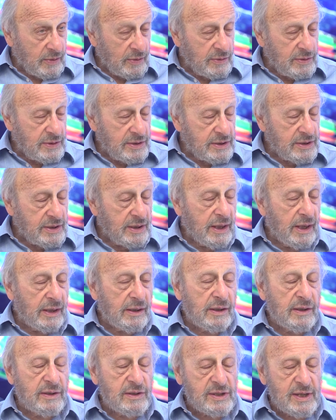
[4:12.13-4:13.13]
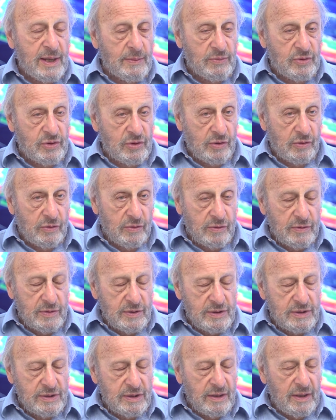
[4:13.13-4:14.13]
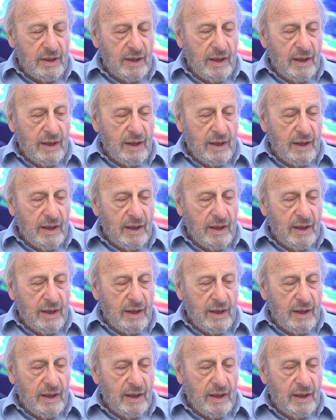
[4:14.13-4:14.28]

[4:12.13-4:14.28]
goods and consumption goods,